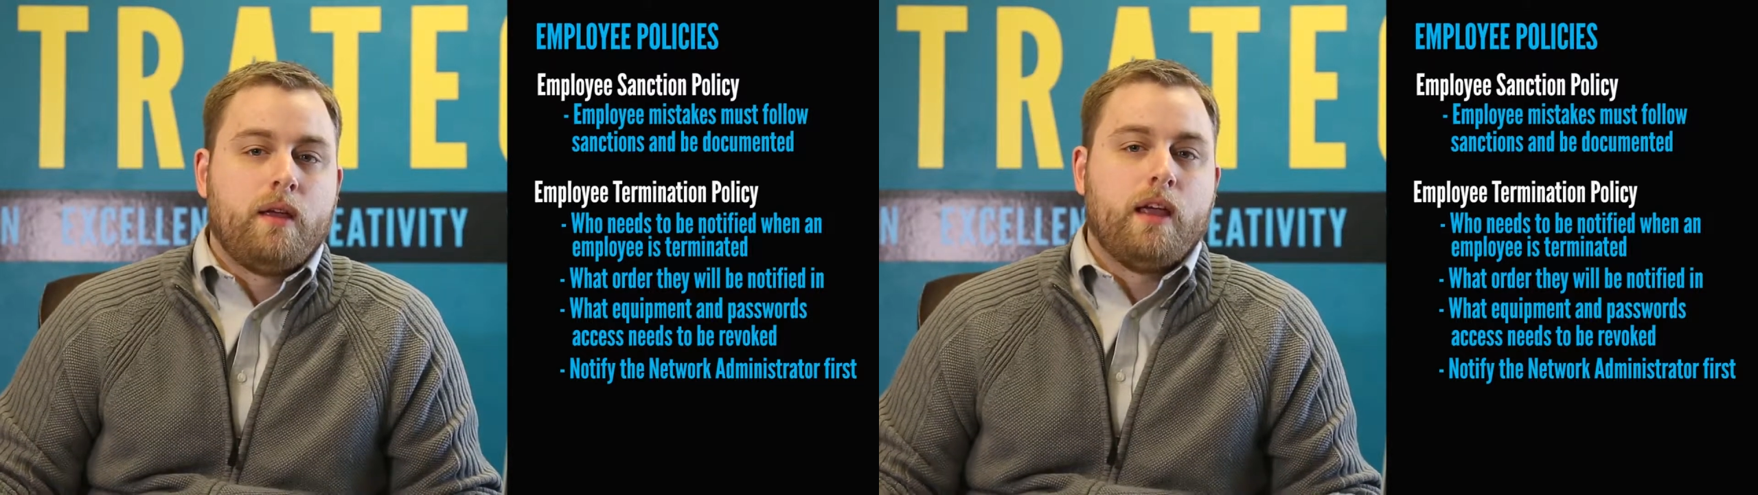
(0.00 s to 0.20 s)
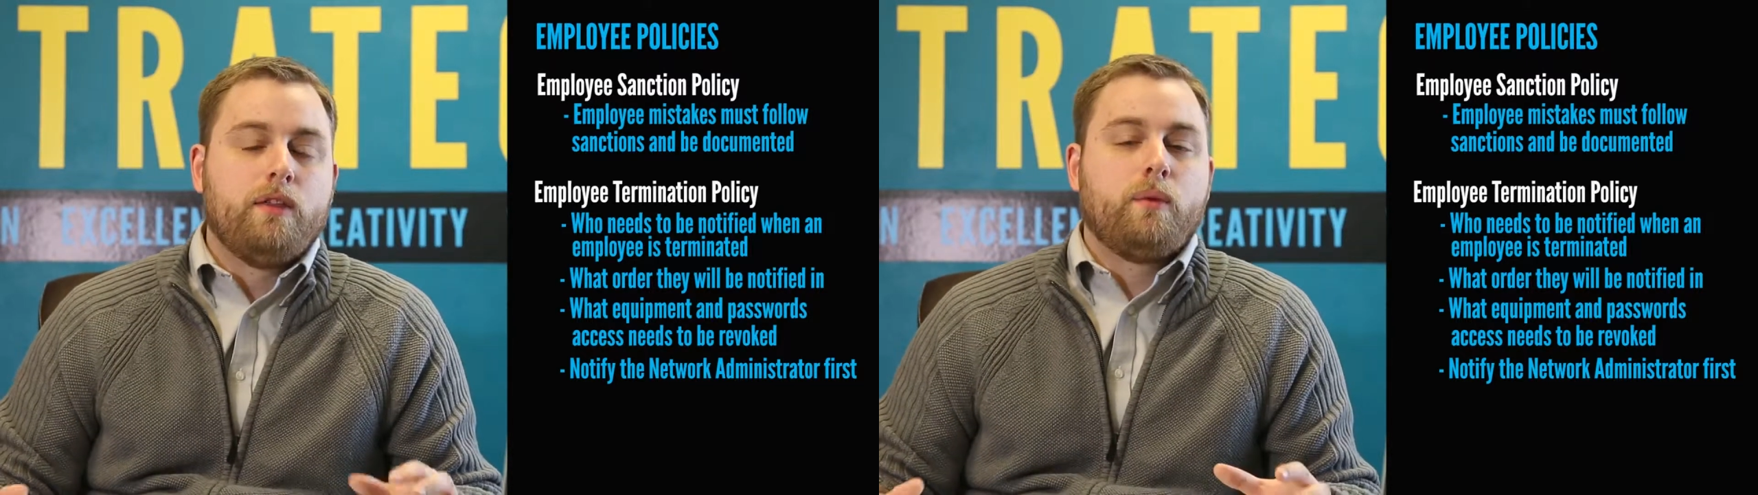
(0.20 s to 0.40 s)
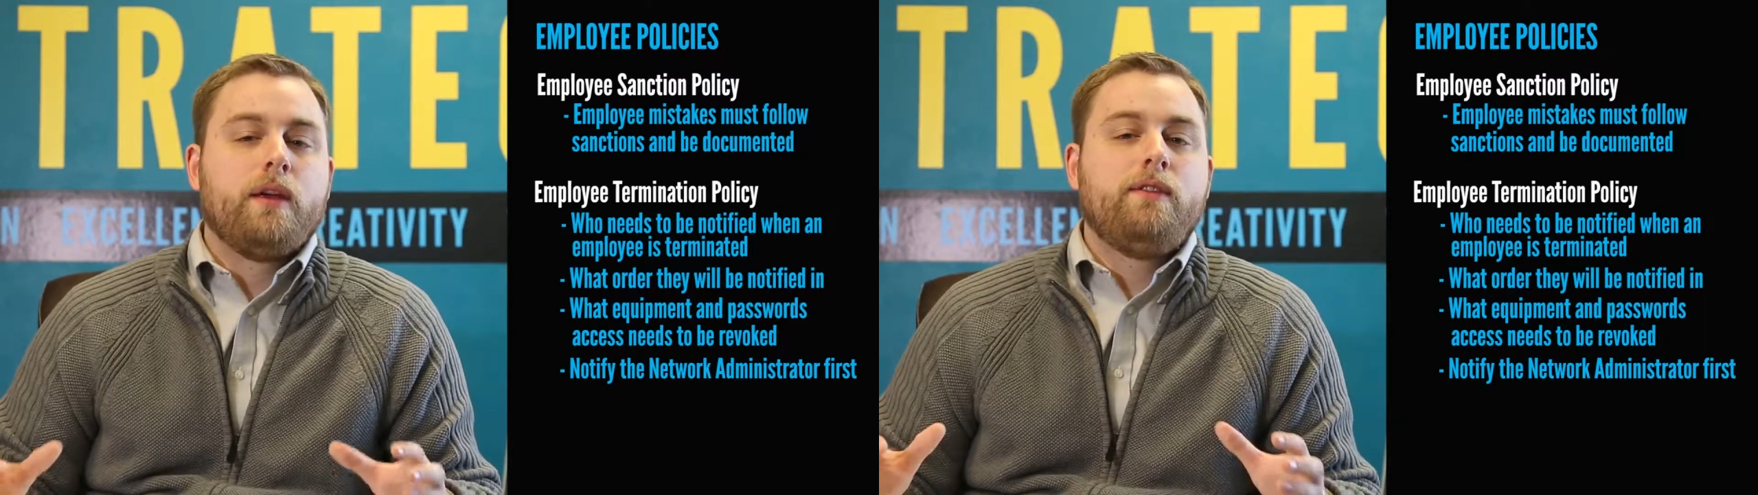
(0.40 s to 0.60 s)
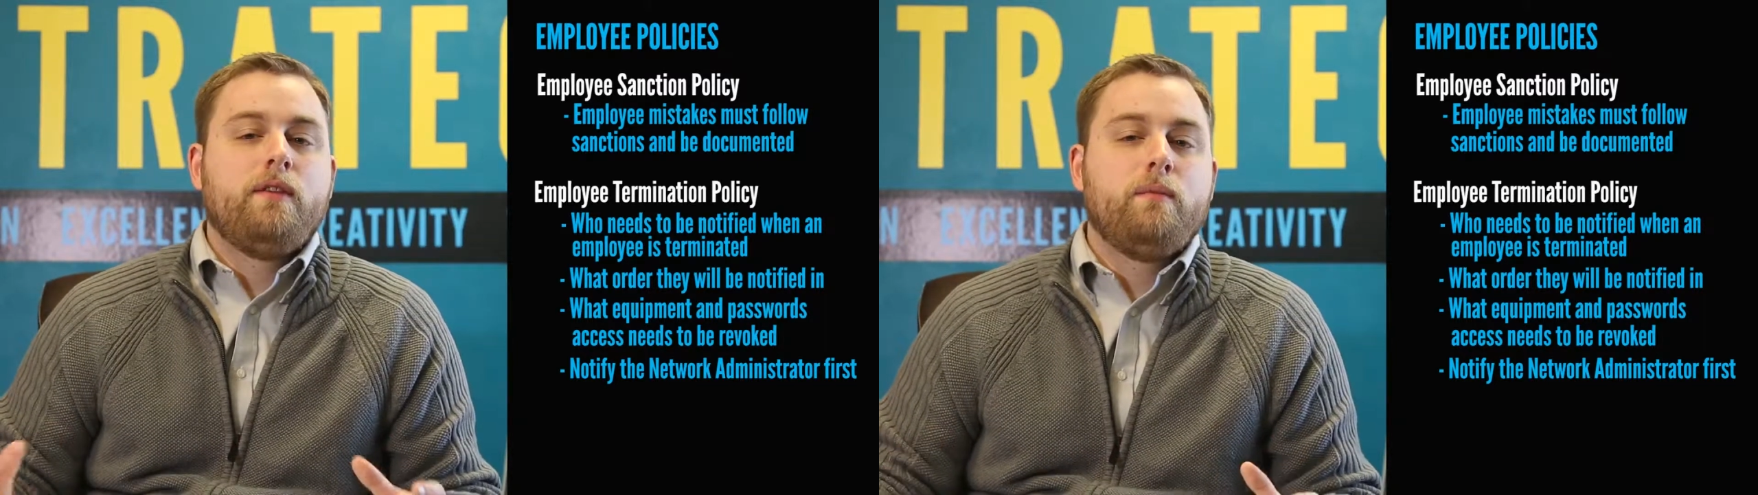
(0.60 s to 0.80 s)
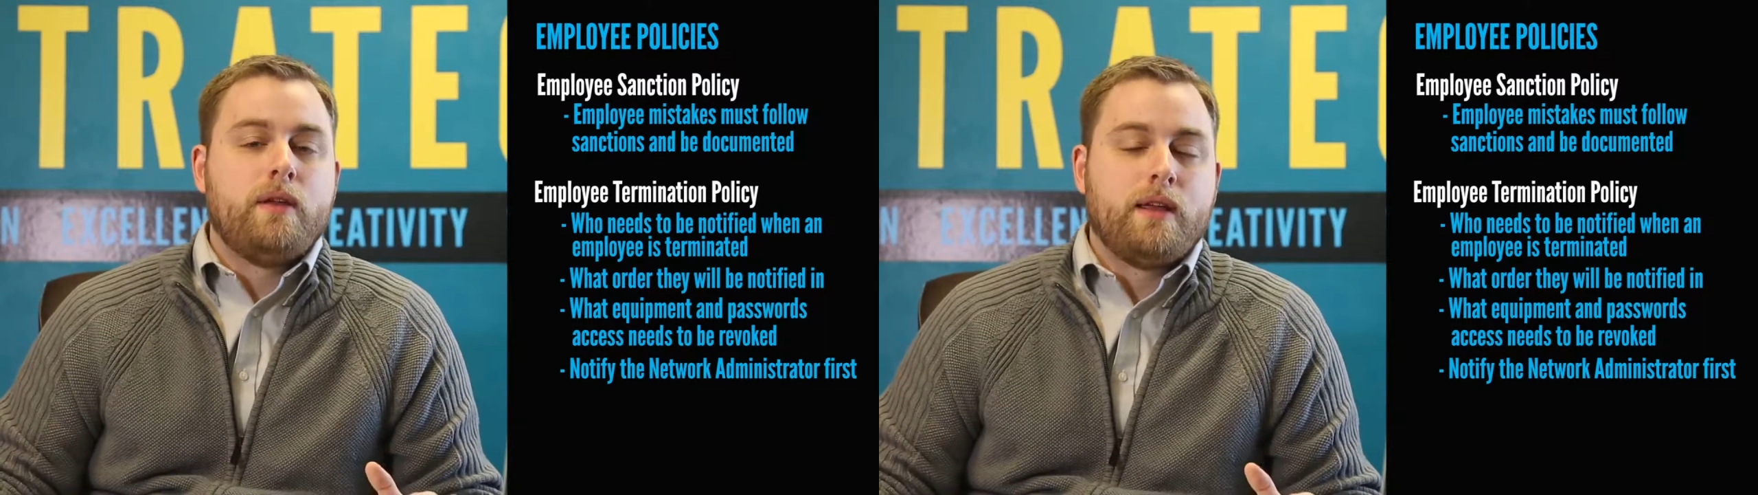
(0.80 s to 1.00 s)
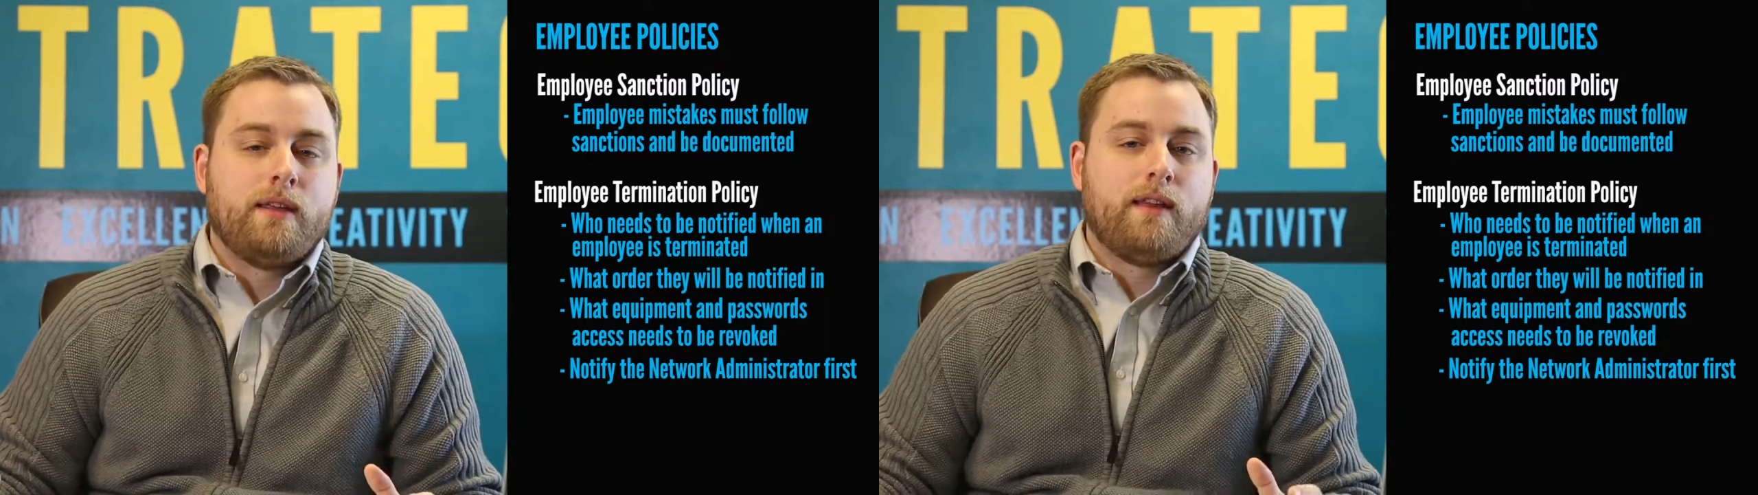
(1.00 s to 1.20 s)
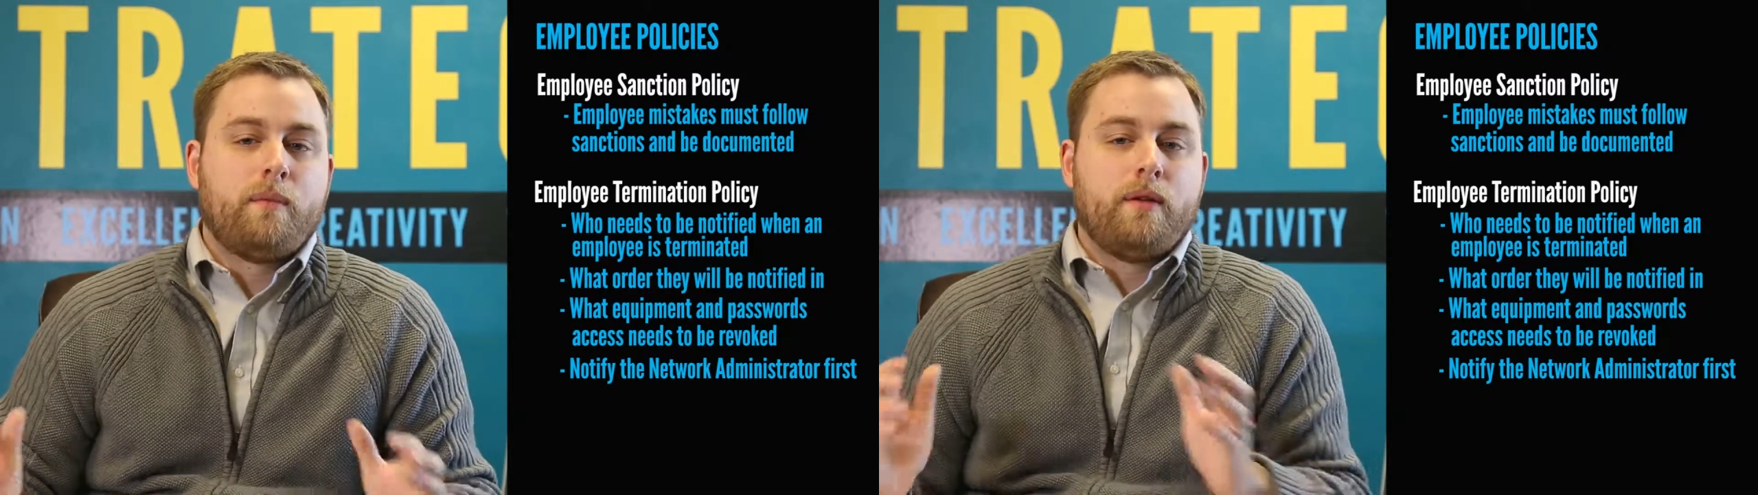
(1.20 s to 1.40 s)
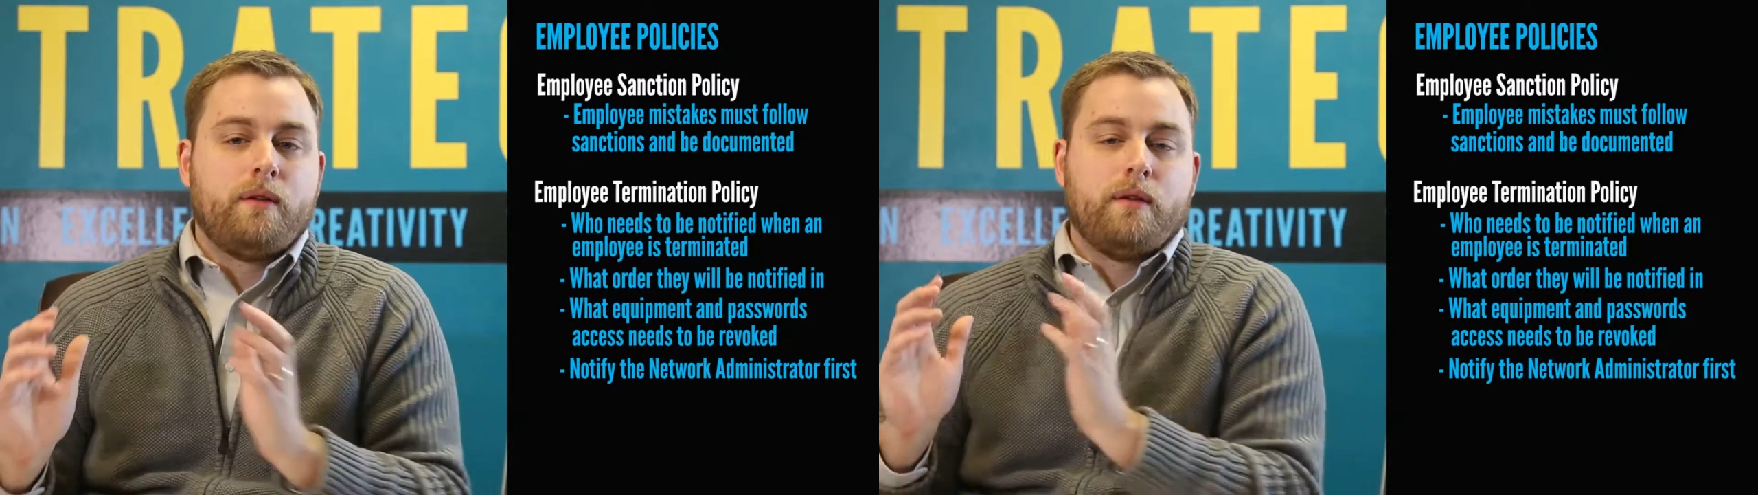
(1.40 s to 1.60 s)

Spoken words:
And the reason being is that